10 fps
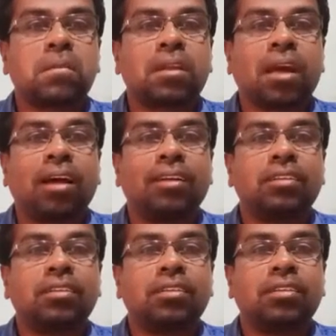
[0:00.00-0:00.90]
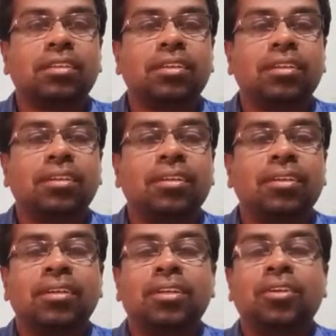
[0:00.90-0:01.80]
Yeah.
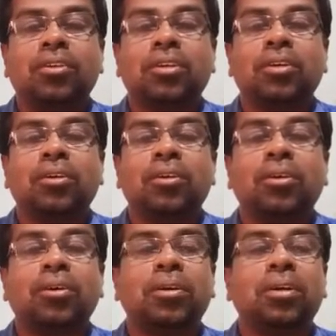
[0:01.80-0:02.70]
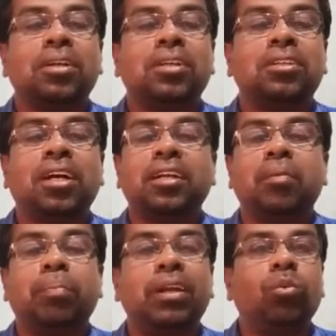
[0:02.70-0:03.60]
Okay, you start a
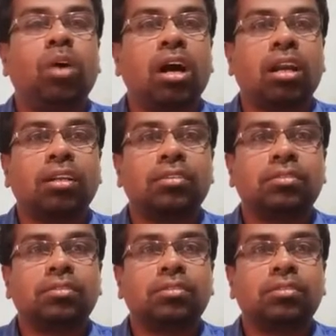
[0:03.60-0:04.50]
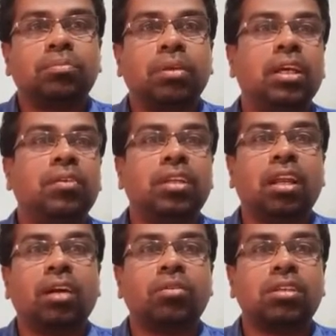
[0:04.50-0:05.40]
fun war. Play with the
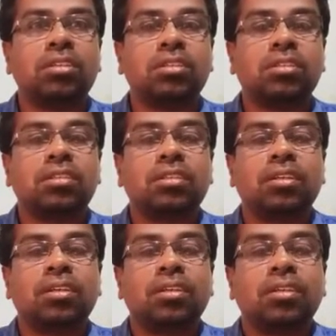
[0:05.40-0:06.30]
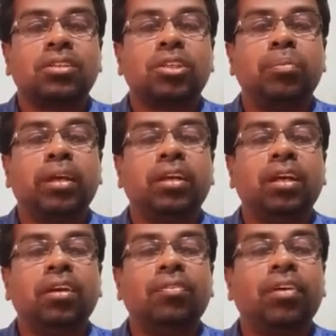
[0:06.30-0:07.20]
language. So
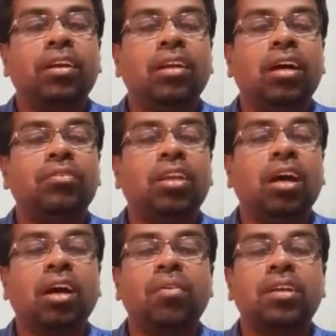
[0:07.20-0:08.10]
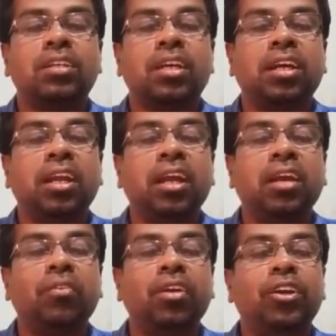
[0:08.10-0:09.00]
making fun of the language is a
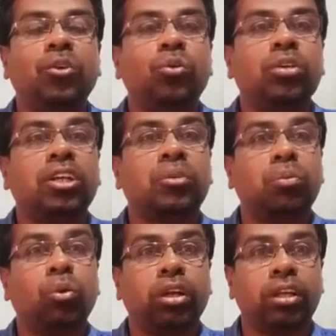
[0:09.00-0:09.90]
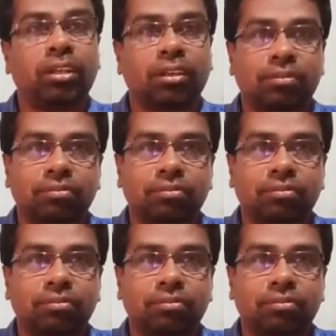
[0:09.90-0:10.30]
great way to explore it.